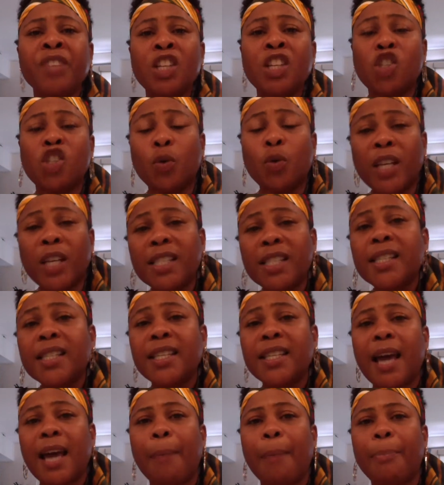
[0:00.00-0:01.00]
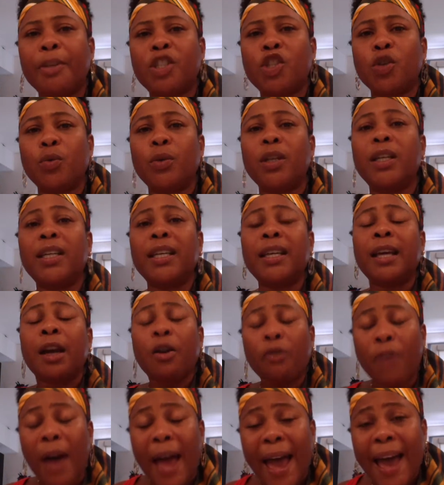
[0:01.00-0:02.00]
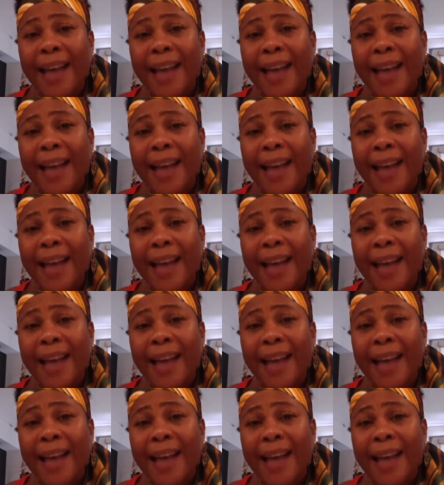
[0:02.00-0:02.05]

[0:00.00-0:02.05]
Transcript: So this is the opportunity for,